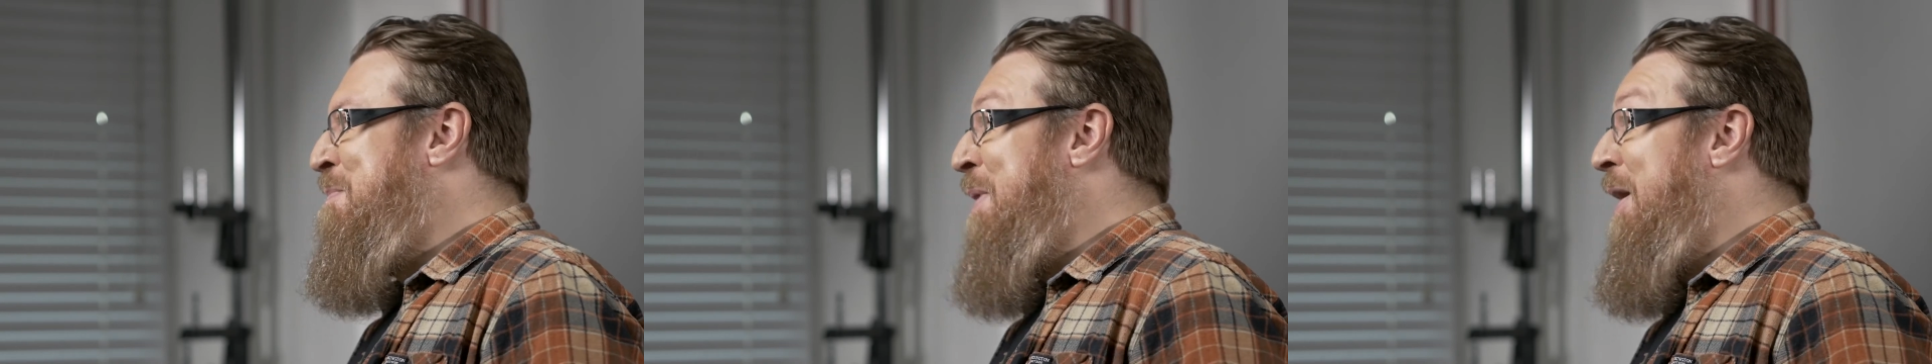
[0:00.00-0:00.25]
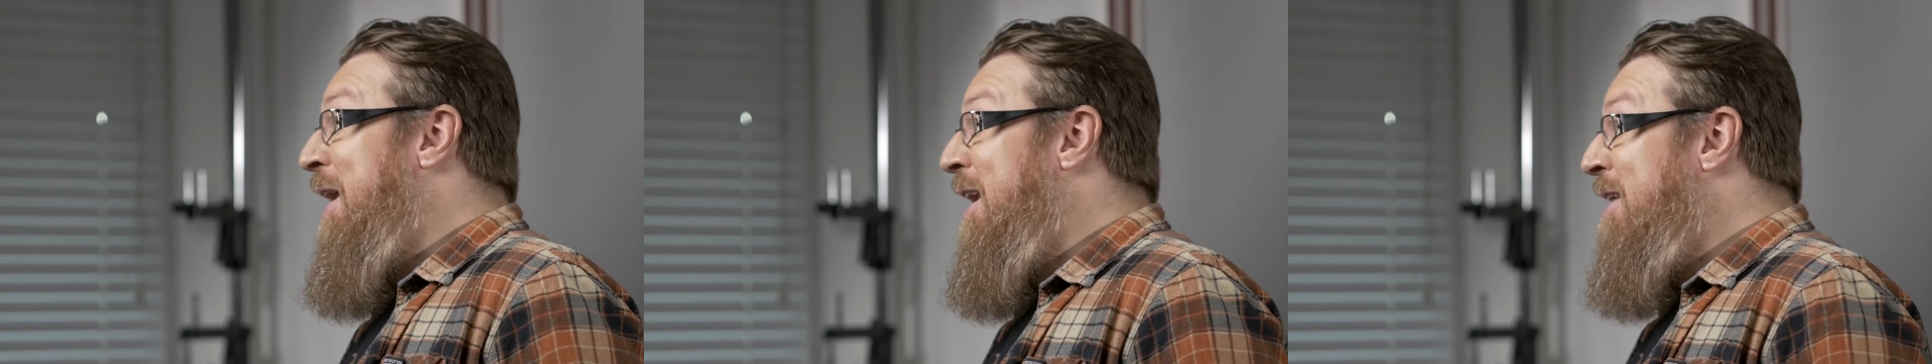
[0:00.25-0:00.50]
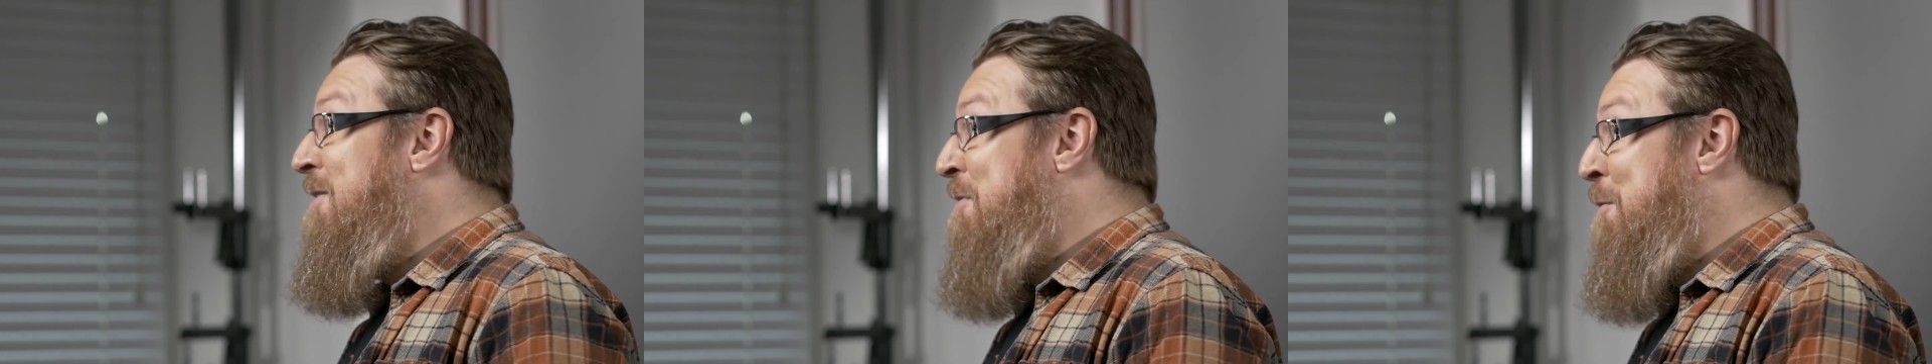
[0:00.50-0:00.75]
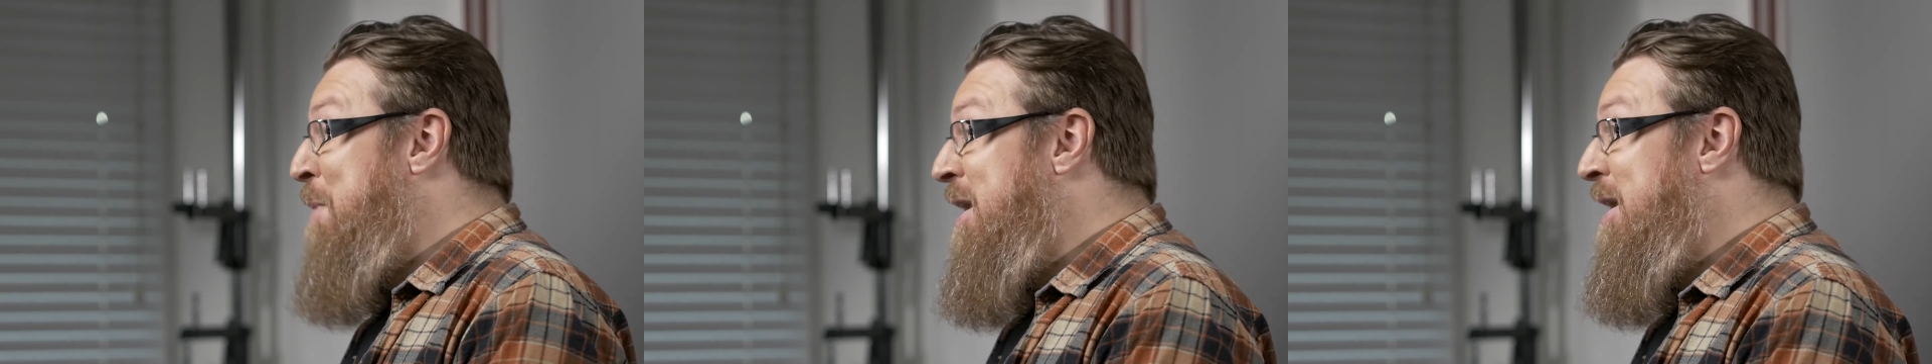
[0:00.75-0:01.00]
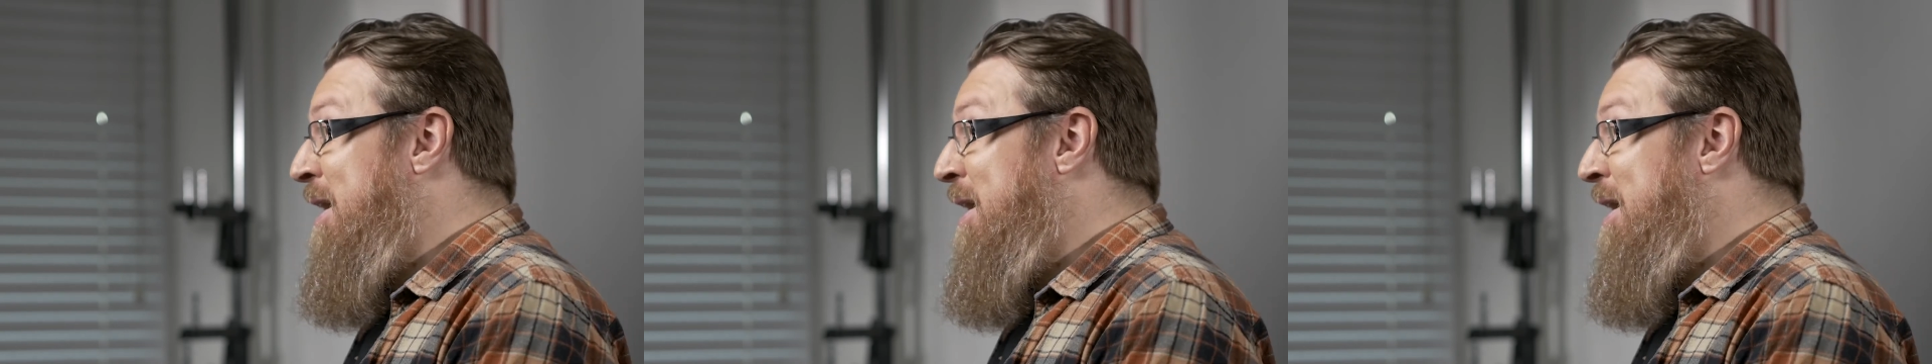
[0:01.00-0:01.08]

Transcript: But to me,